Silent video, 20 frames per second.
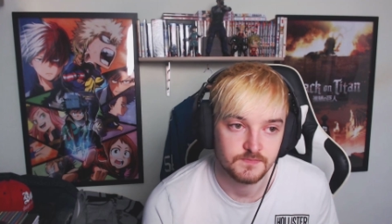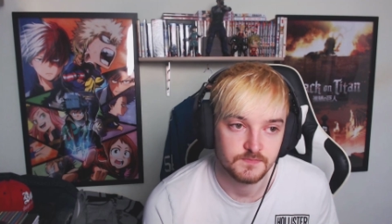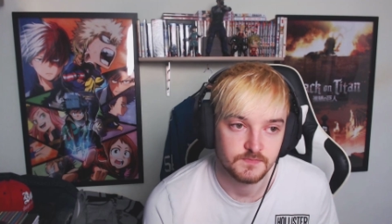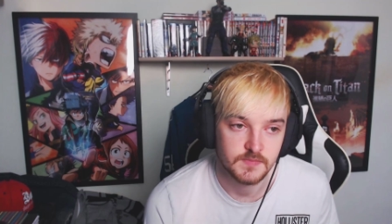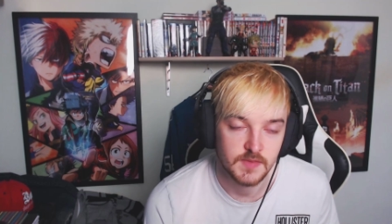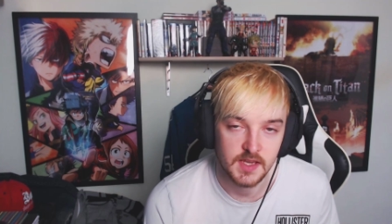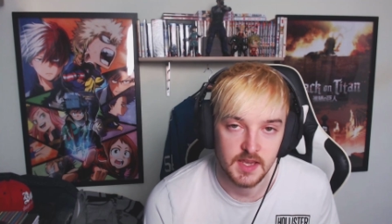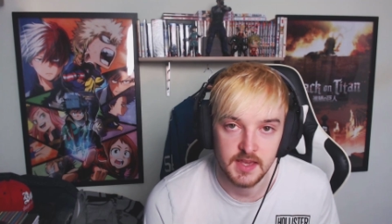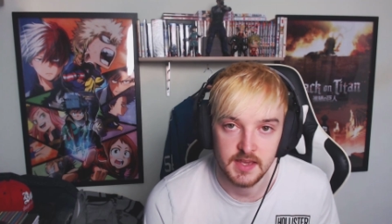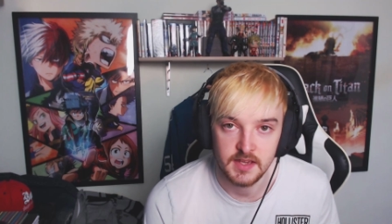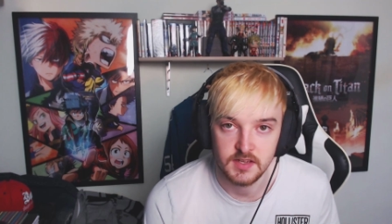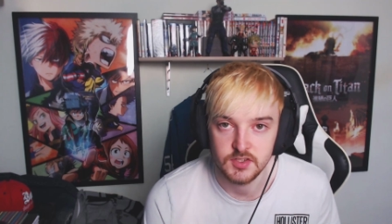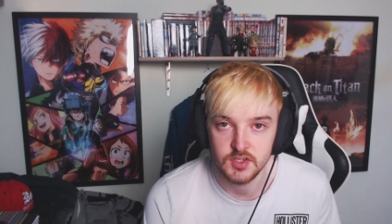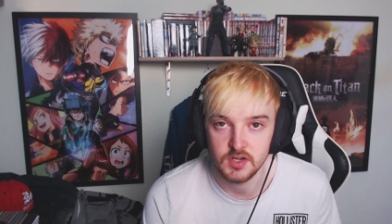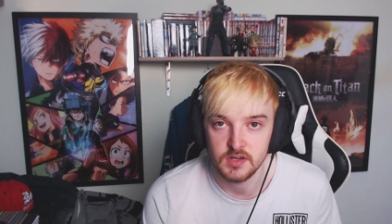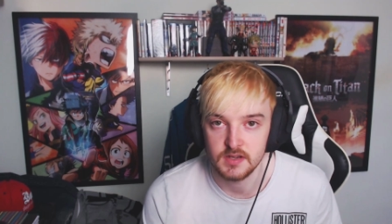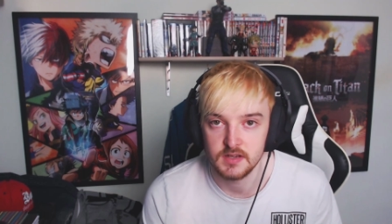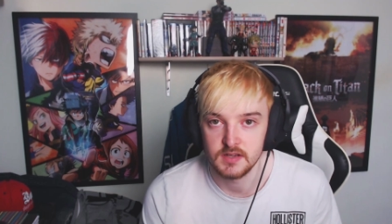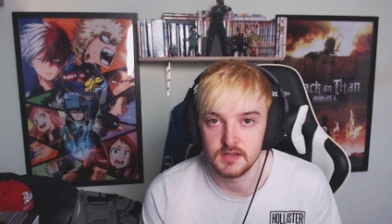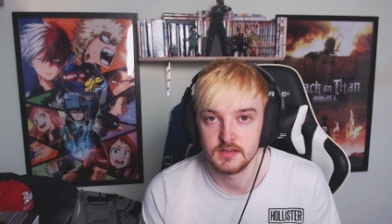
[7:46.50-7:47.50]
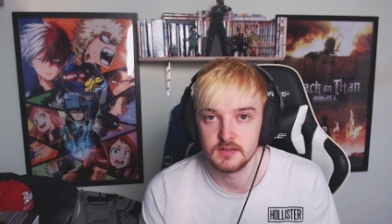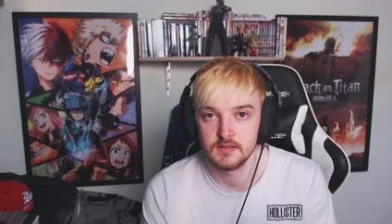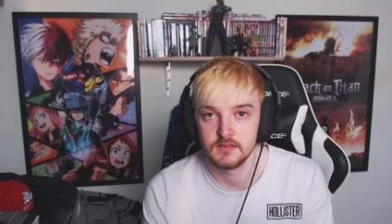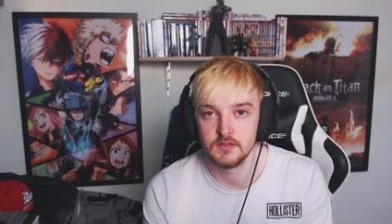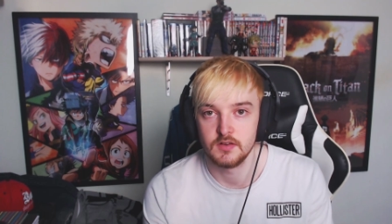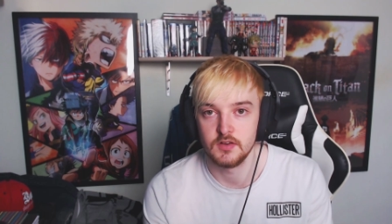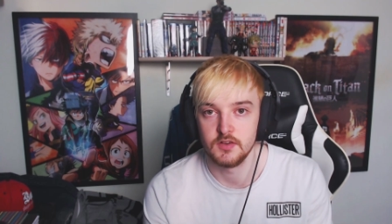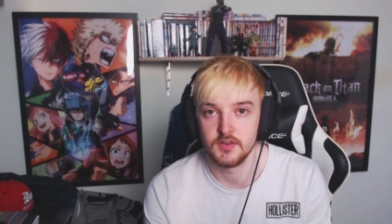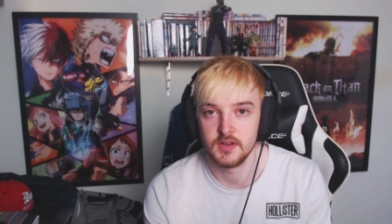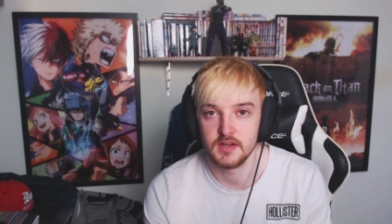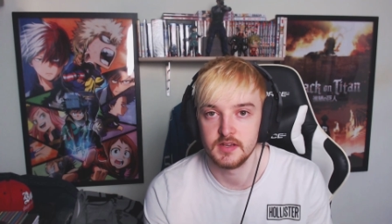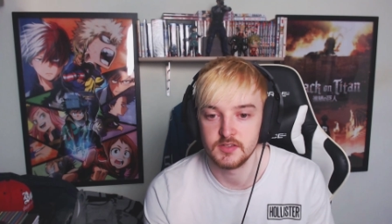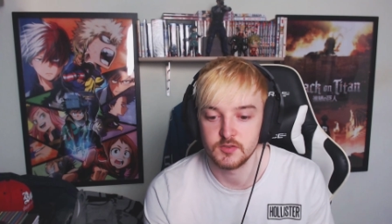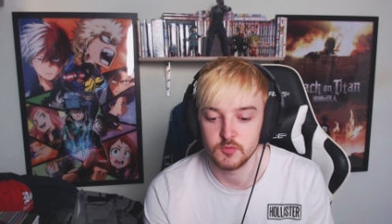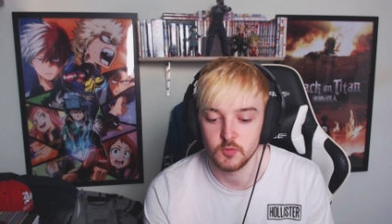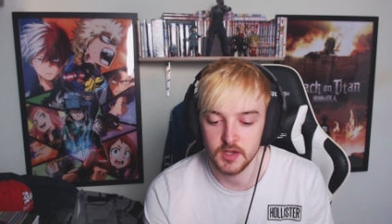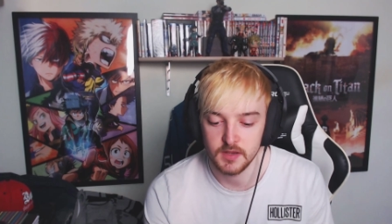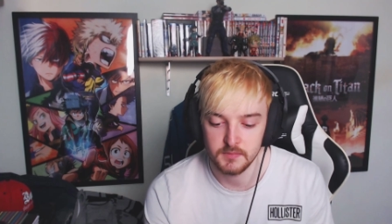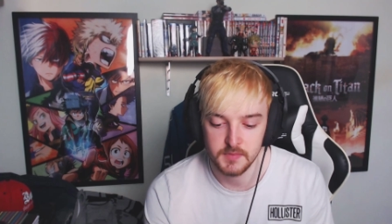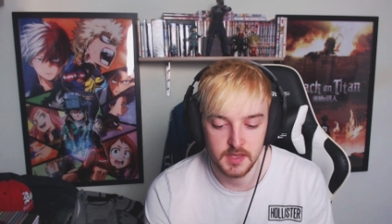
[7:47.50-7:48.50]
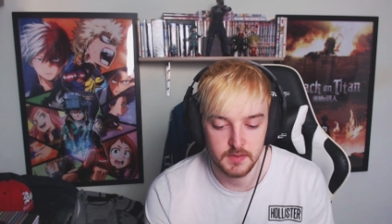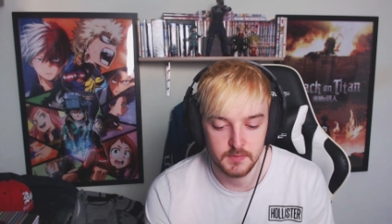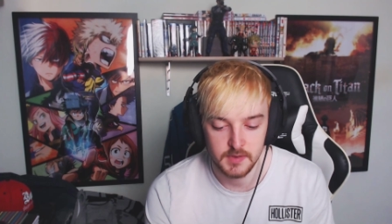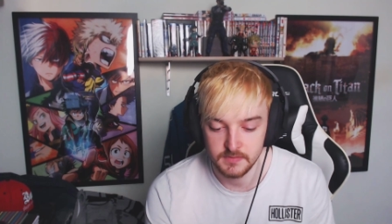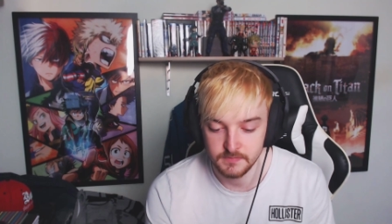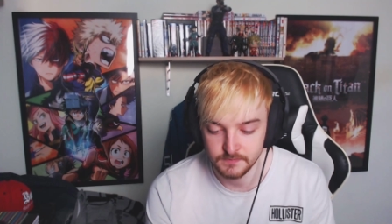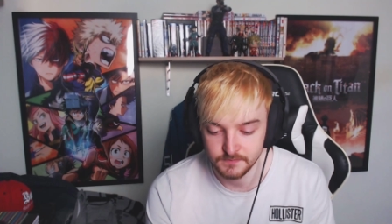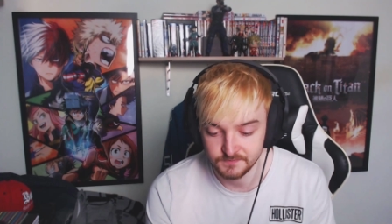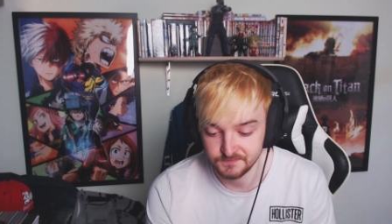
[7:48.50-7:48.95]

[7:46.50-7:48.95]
the king took her under his wing, maybe,